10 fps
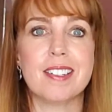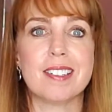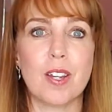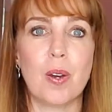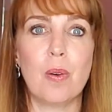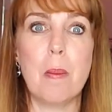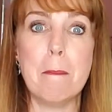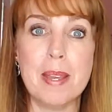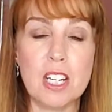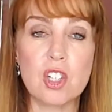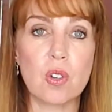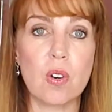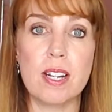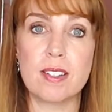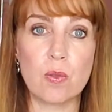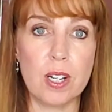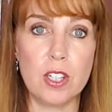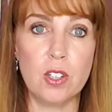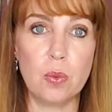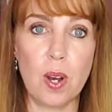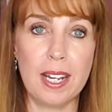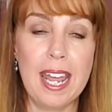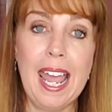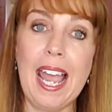So make sure it's a really good one.